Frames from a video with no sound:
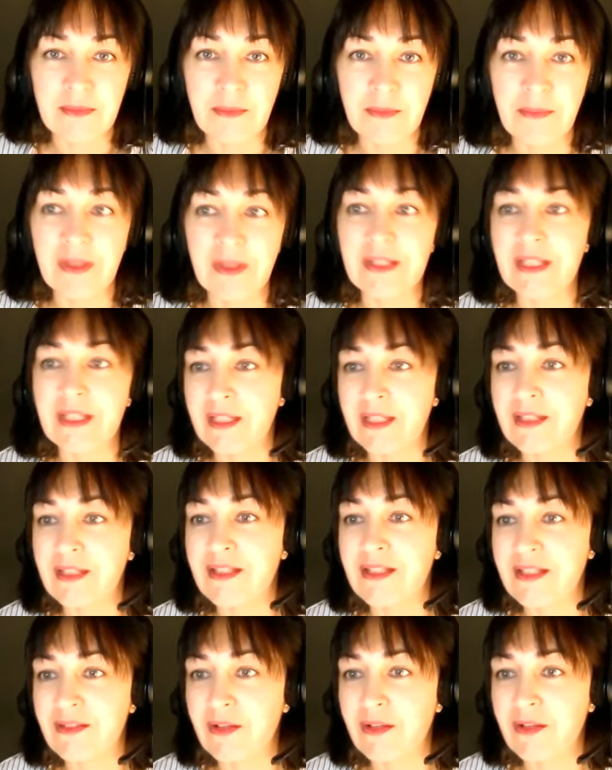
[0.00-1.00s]
but
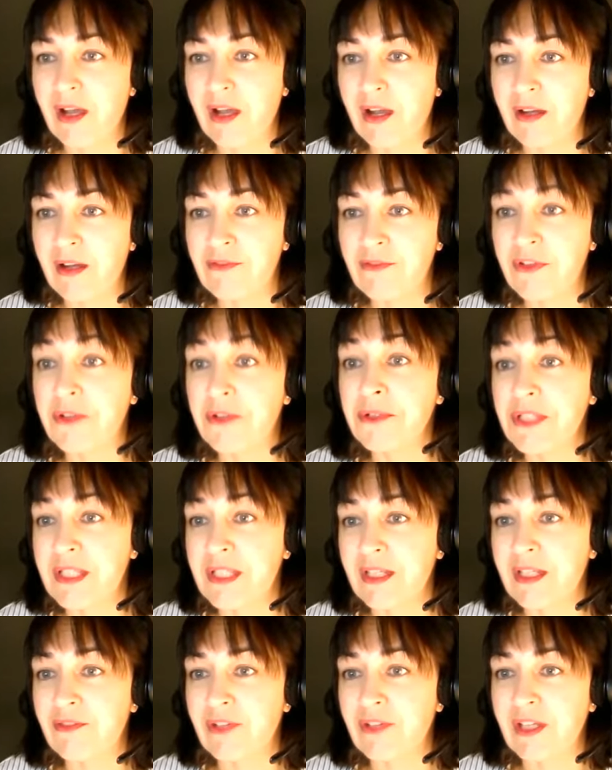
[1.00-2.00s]
is a very
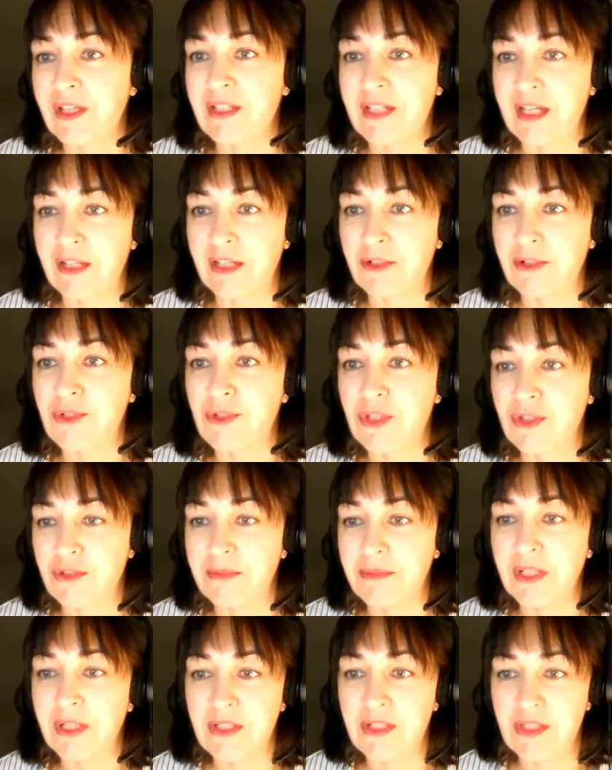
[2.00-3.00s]
significant diagnosis to
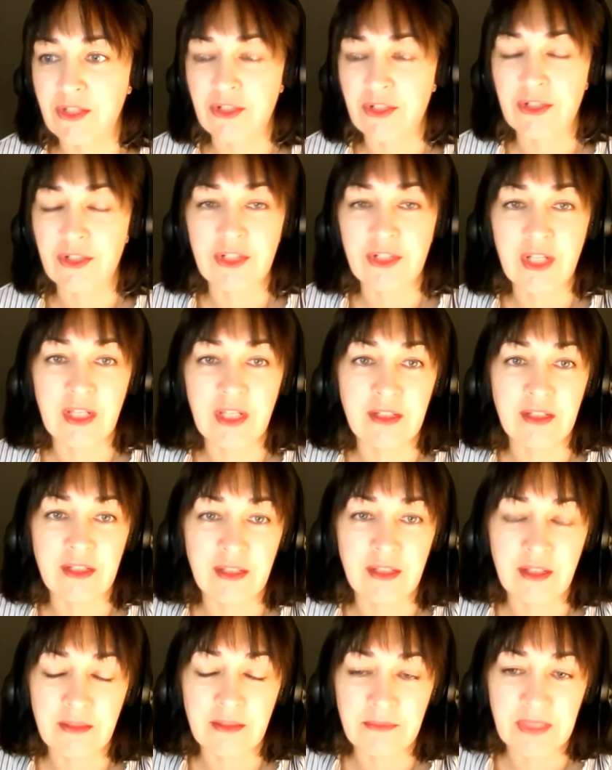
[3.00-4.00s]
be considered
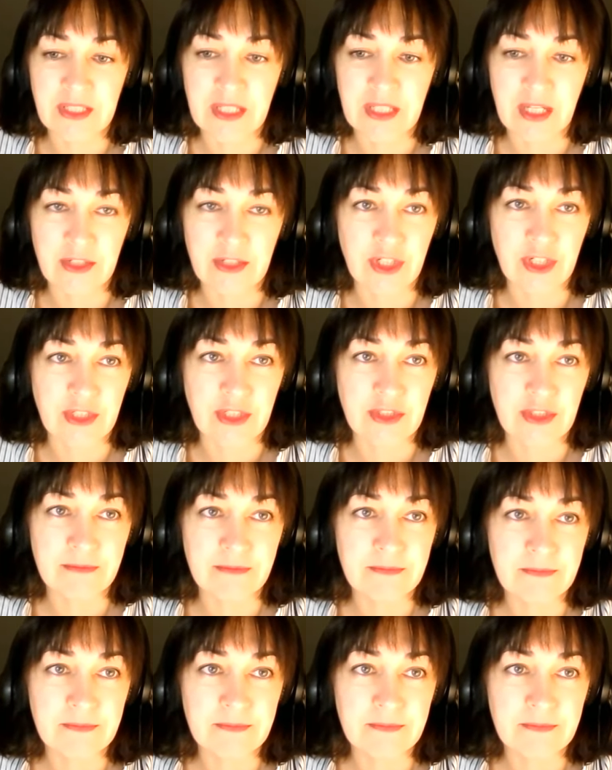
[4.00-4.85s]
in pediatrics.